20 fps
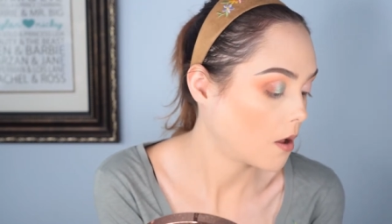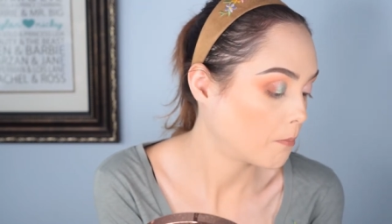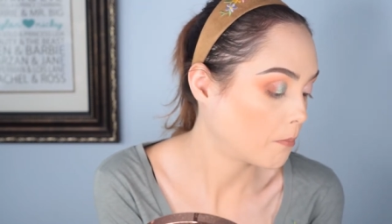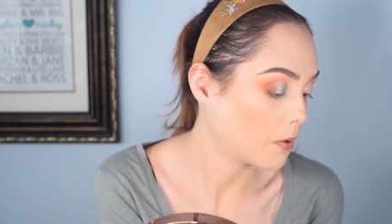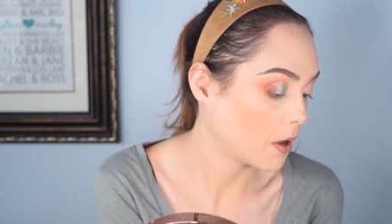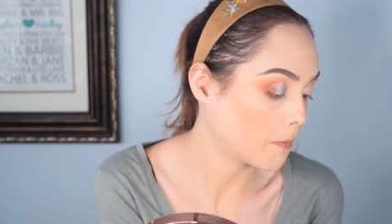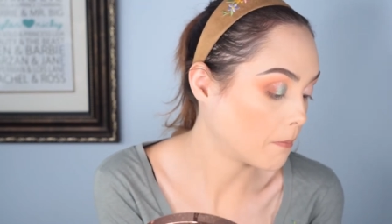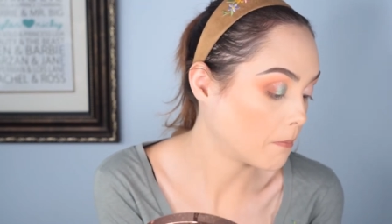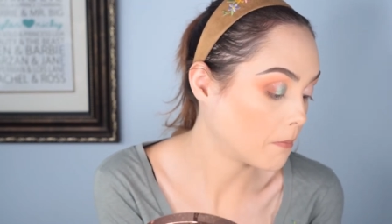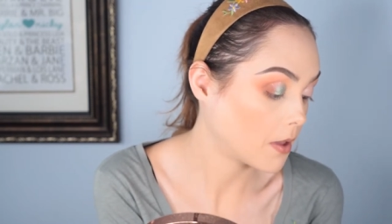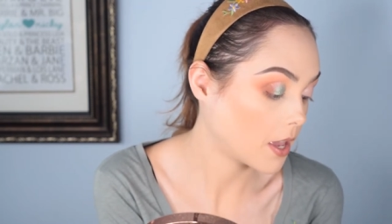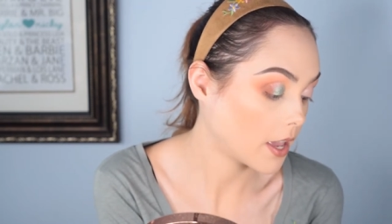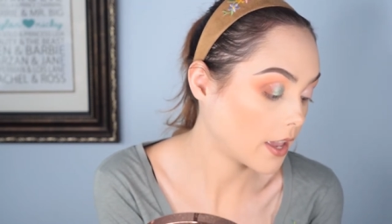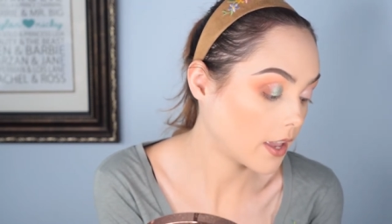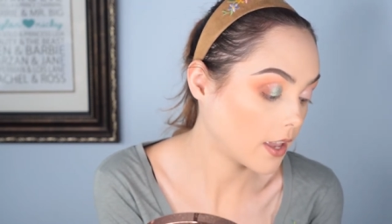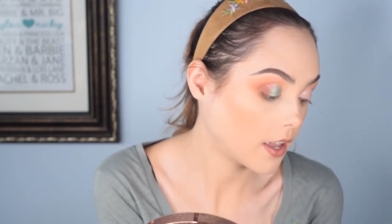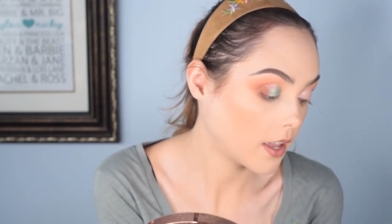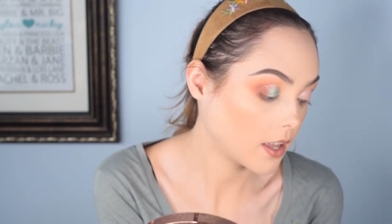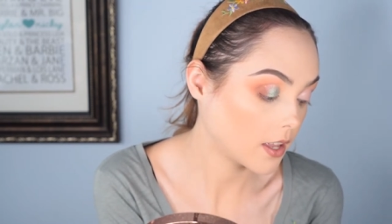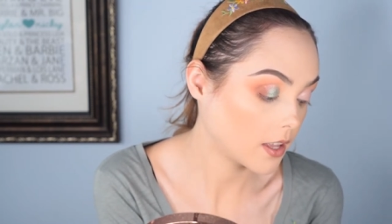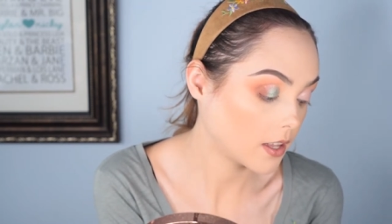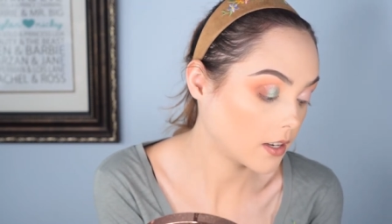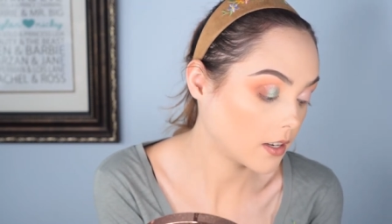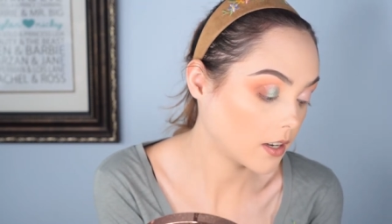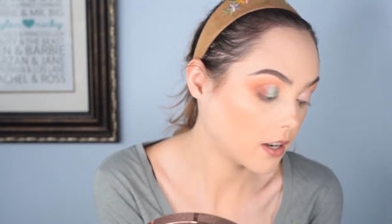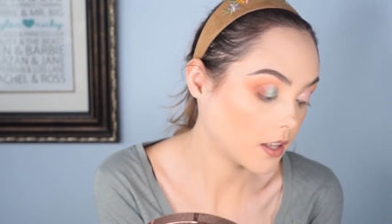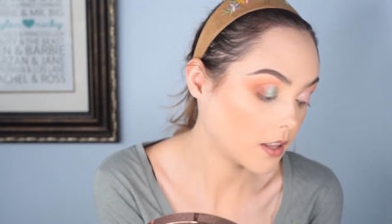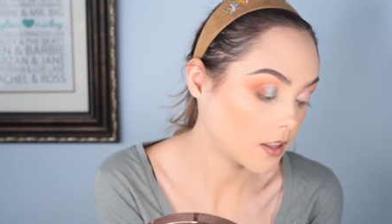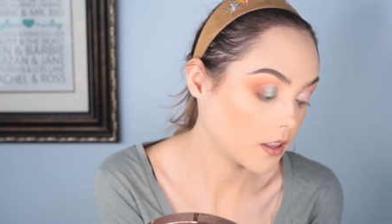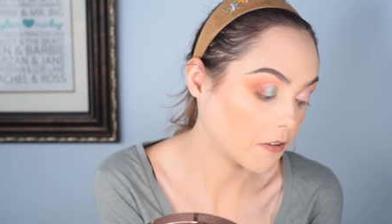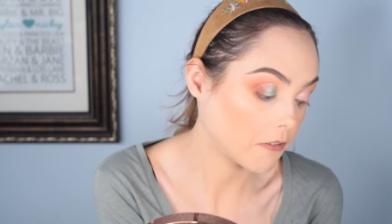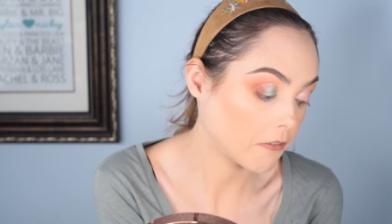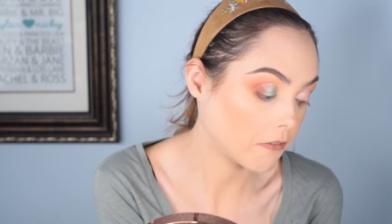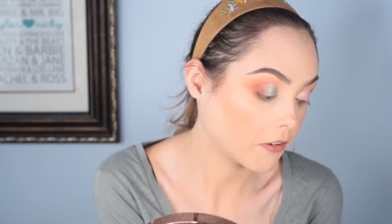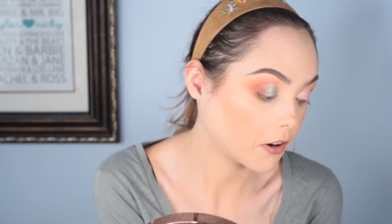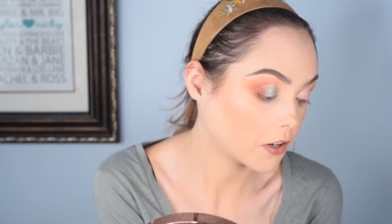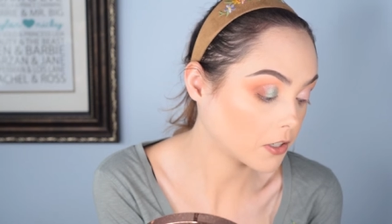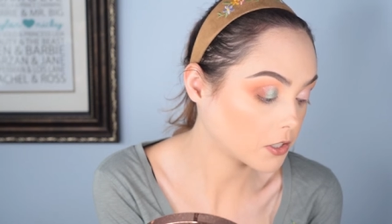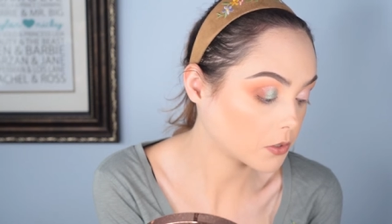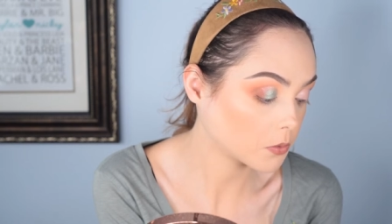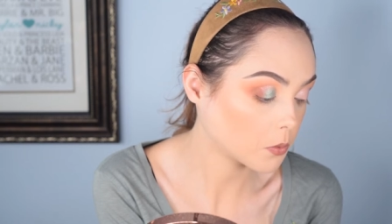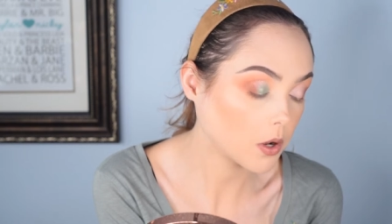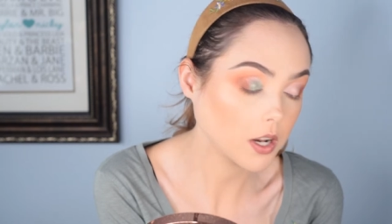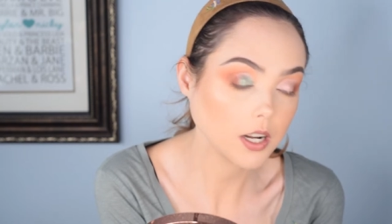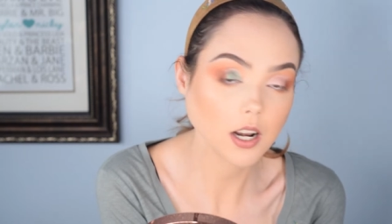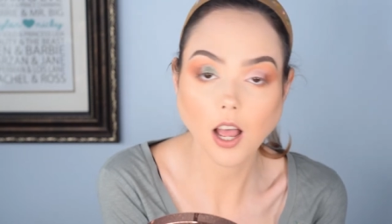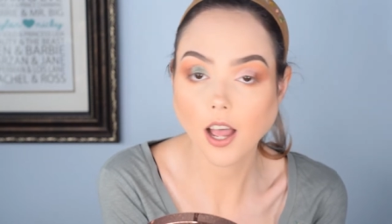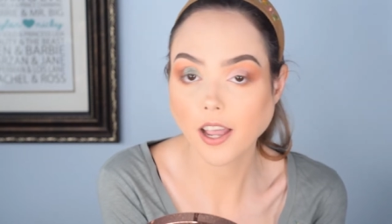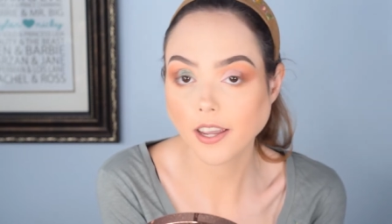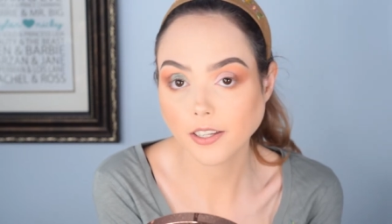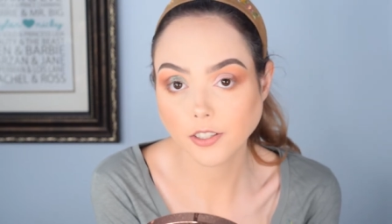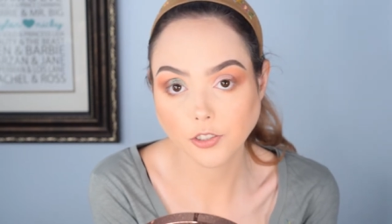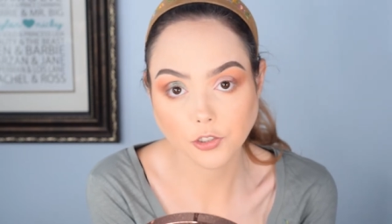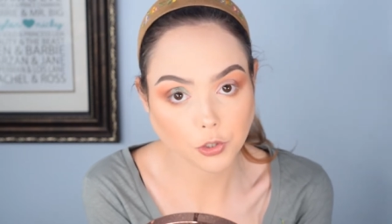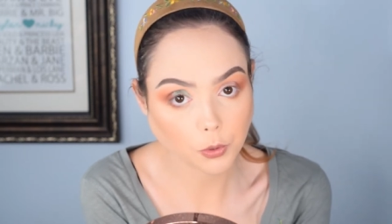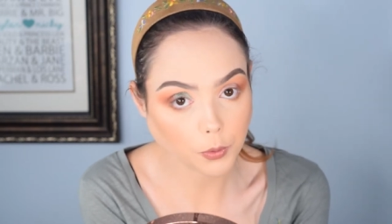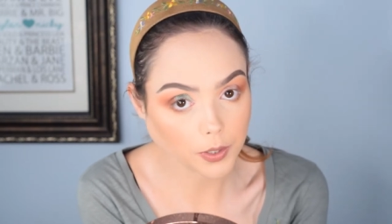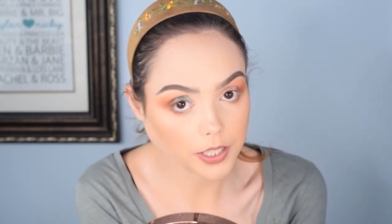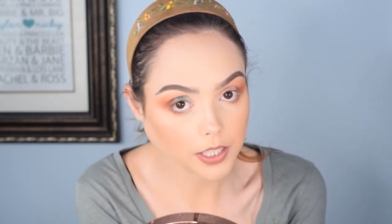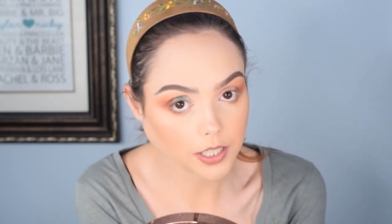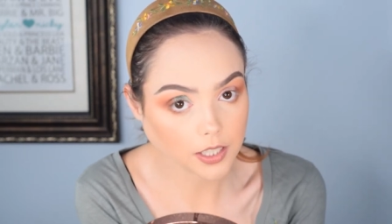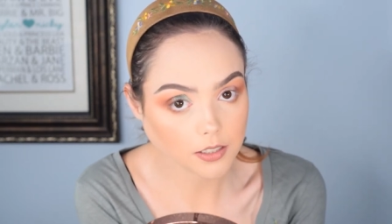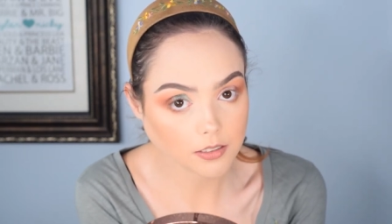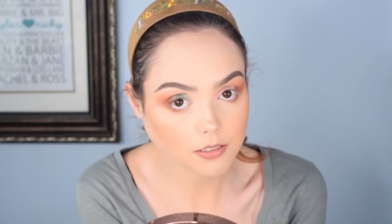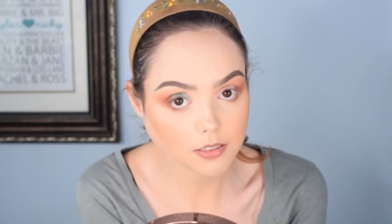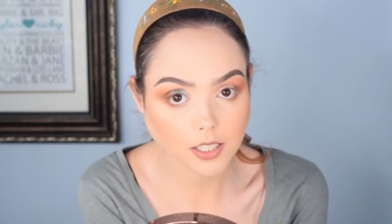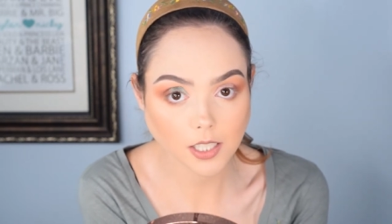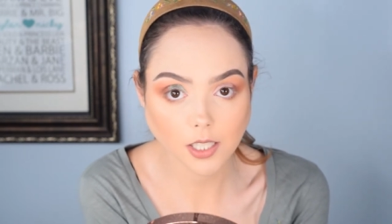But man, the first one, I enjoyed it.